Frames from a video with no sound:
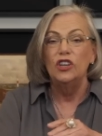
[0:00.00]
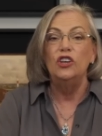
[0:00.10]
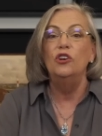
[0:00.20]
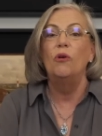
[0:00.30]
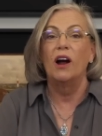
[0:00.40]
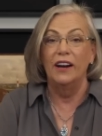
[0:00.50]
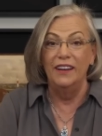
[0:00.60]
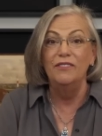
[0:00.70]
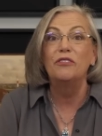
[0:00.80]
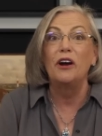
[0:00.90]
you are
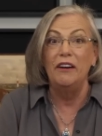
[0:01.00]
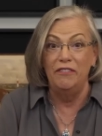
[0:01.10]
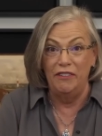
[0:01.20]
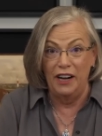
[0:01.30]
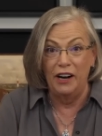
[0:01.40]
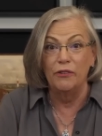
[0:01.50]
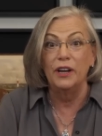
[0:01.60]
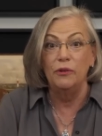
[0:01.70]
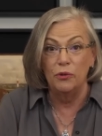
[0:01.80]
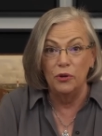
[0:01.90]
in for a
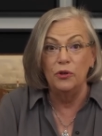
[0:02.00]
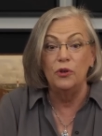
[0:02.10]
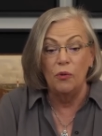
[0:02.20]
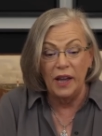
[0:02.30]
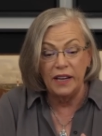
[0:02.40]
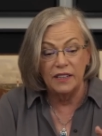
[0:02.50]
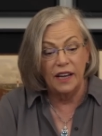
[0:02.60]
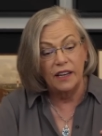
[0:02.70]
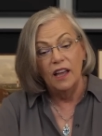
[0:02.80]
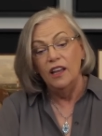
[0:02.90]
very rude
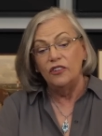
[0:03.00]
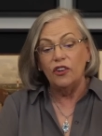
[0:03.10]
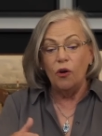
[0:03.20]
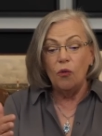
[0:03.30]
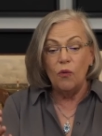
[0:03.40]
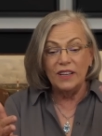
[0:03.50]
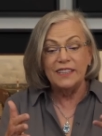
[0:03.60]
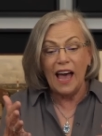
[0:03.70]
awakening. So, what's